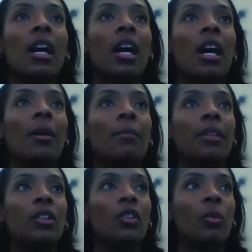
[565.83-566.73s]

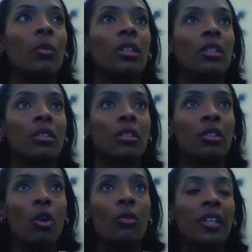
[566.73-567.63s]
when
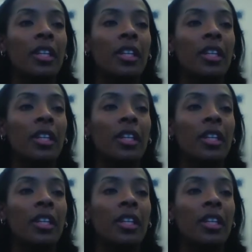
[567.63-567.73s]
COVID